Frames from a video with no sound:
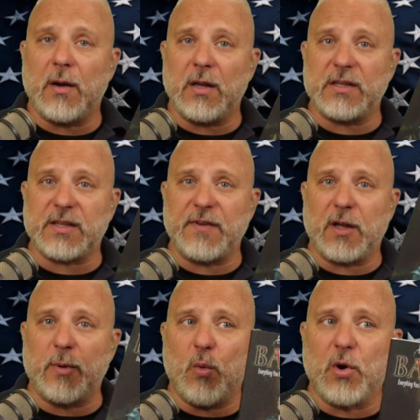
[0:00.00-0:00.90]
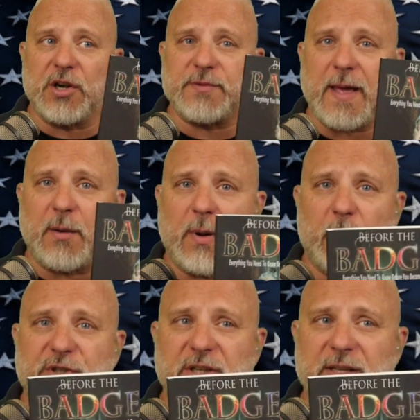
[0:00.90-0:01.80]
It's available at
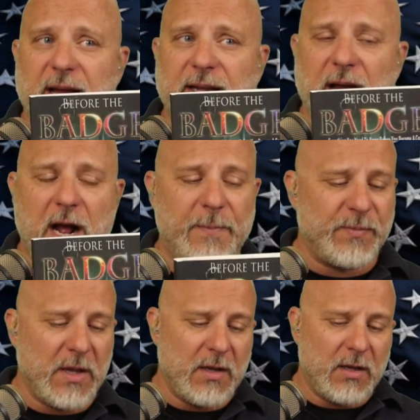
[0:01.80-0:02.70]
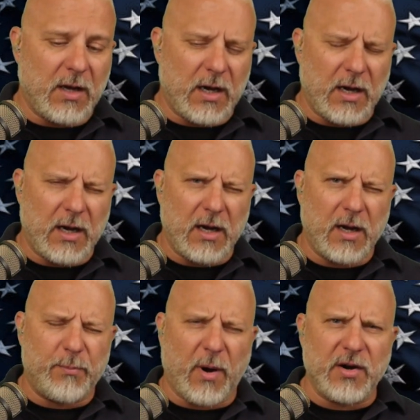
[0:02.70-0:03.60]
wordsmatterpublishing.com,
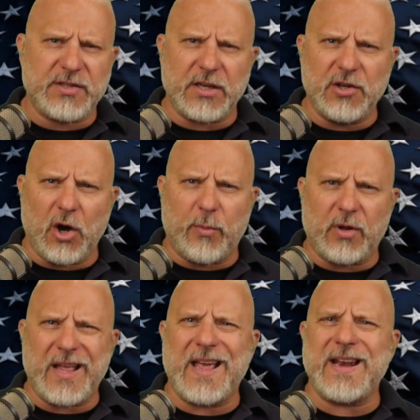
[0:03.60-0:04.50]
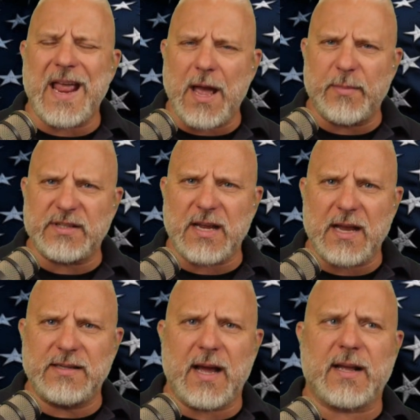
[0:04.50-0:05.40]
Barnes & Noble, and
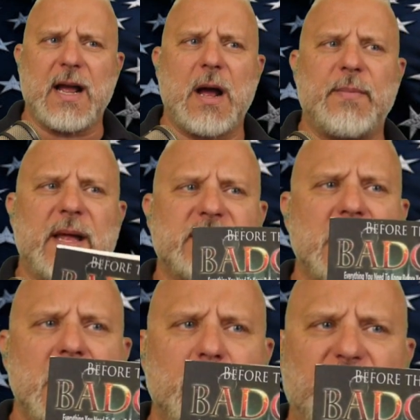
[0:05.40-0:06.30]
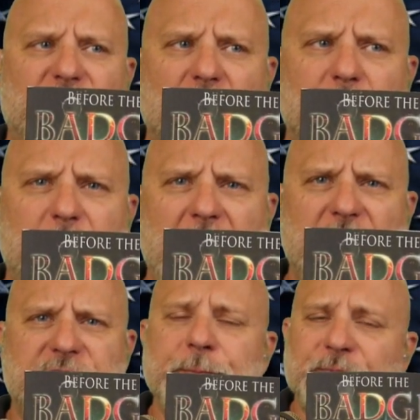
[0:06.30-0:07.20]
Amazon.com. That's Before the
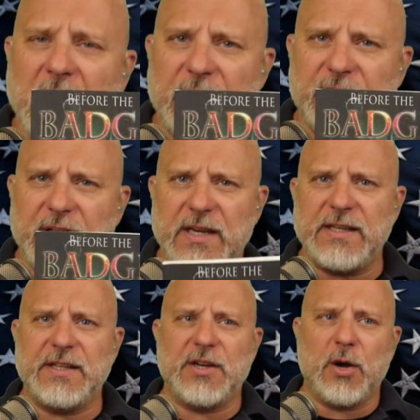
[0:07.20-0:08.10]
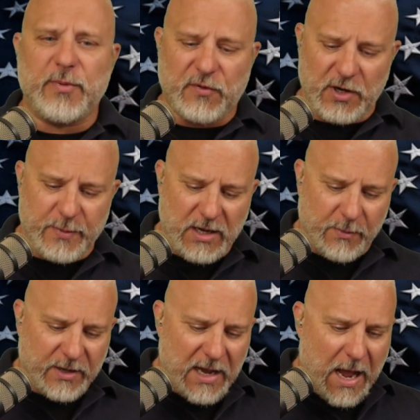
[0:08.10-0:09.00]
Badge, Everything You Need to Know Before You
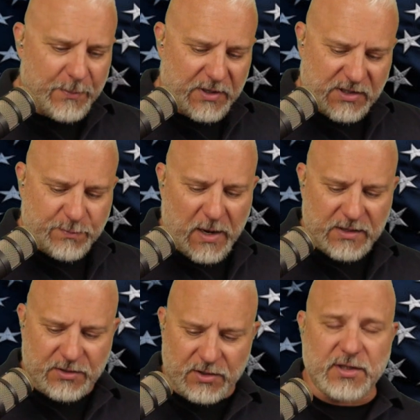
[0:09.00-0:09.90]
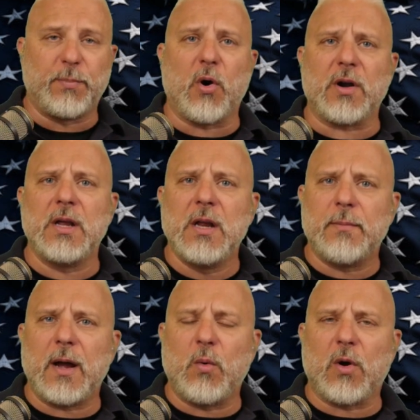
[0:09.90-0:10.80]
Become a Cop. You could sponsor and support
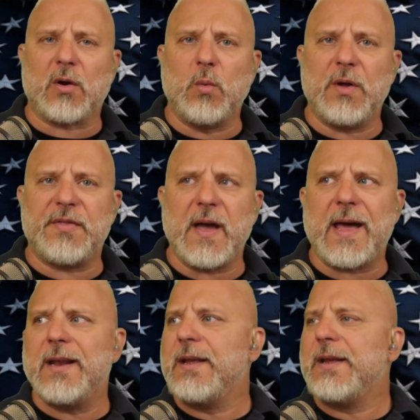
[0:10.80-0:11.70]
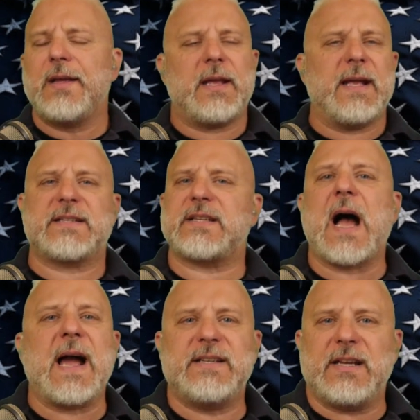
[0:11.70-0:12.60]
my work with that. It's
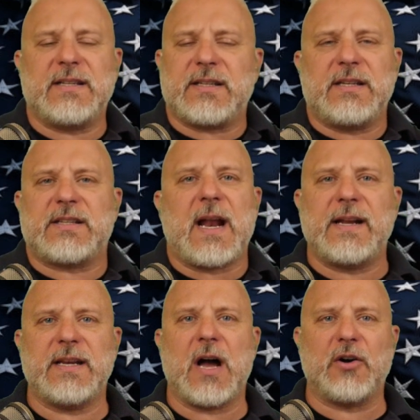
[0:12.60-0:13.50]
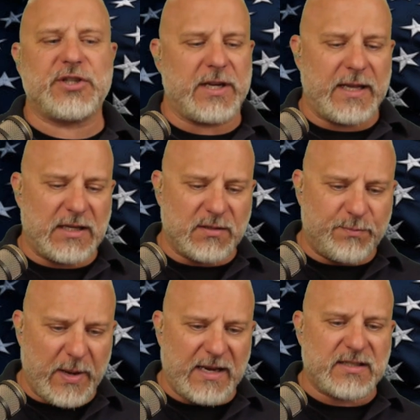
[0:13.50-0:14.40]
an ideology. It is
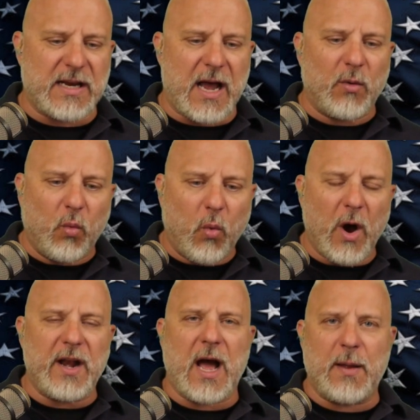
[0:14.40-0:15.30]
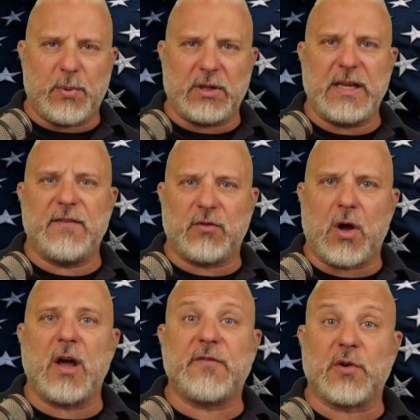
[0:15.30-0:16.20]
based on what I believe
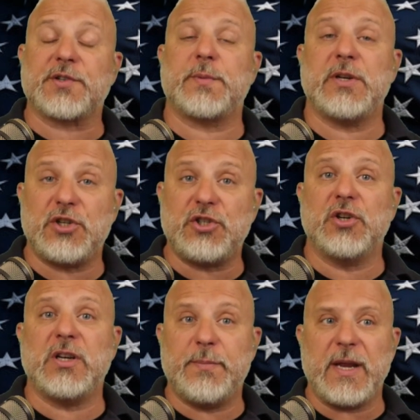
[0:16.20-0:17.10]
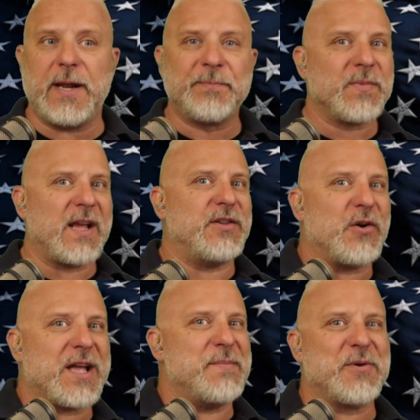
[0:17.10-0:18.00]
law enforcement should be. And
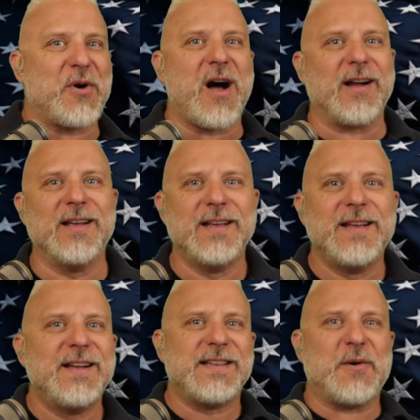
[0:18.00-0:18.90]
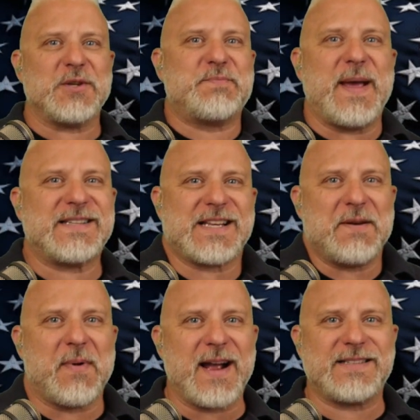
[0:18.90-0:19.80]
don't get me wrong, that was based
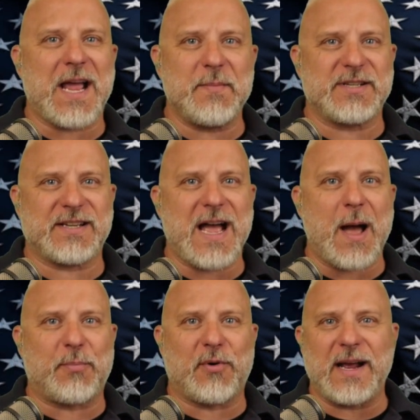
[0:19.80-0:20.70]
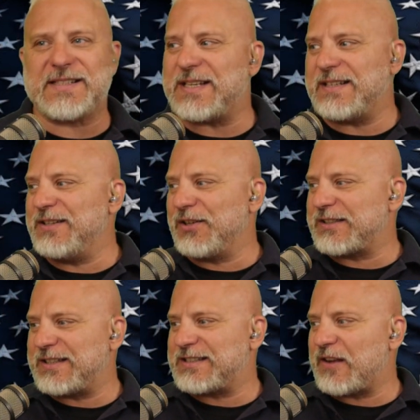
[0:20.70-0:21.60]
on my time as a cop where I said, looked
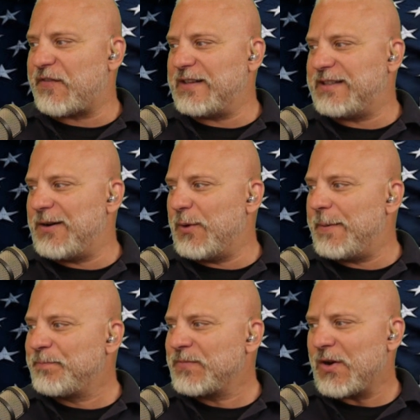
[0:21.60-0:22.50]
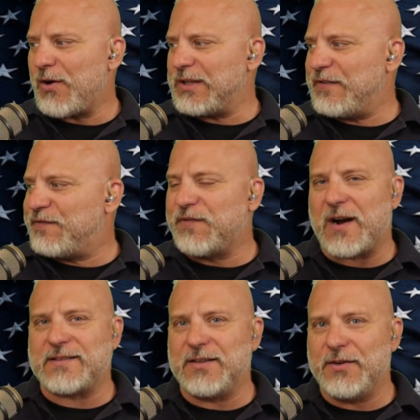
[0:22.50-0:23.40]
at the stuff I did and went, holy
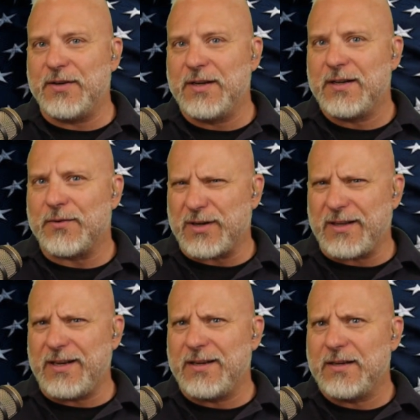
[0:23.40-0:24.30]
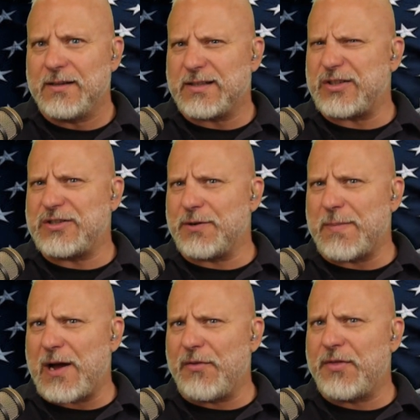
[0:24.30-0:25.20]
fuck, dude, really? This is your
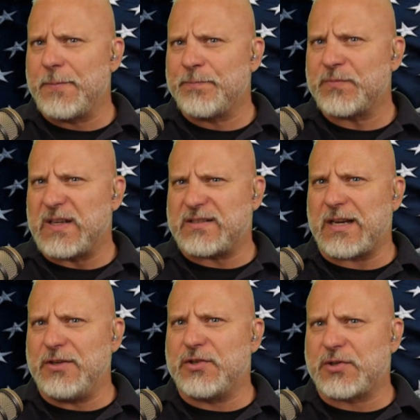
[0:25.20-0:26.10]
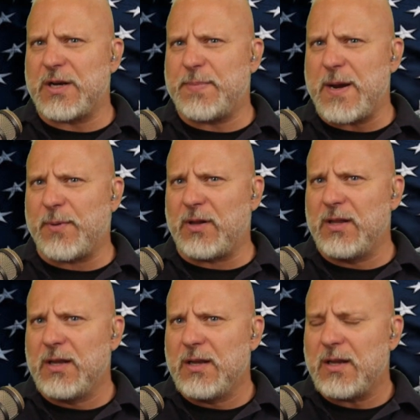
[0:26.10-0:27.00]
mouth? This is how you treat people?
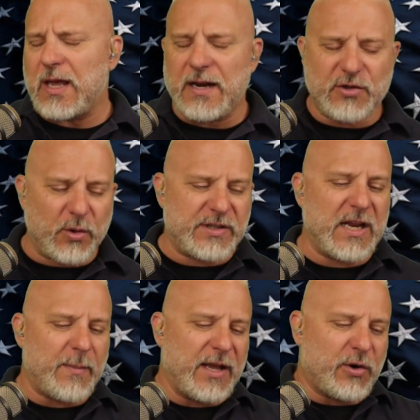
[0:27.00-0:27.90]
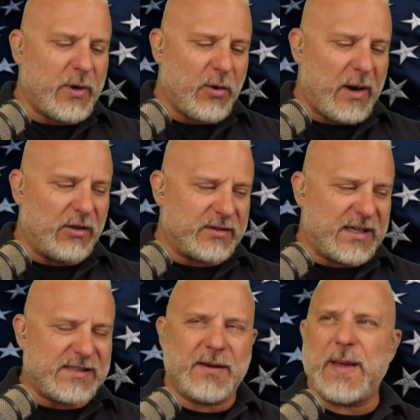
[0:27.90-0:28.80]
And towards the end of my career where I looked,
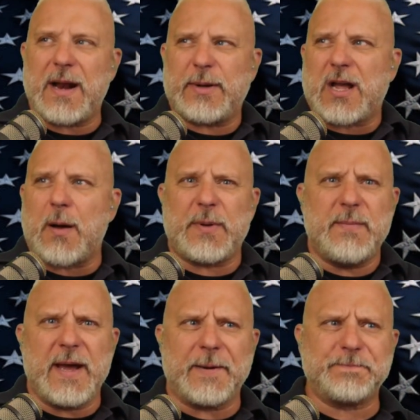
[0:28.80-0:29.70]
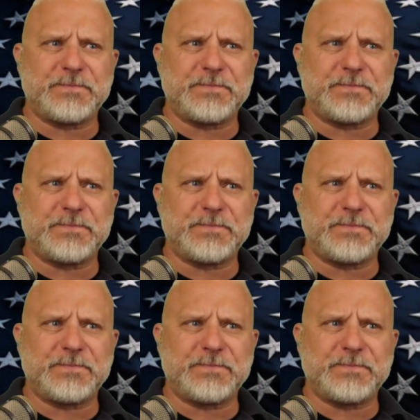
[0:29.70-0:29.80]
I said, man, I'm a company man.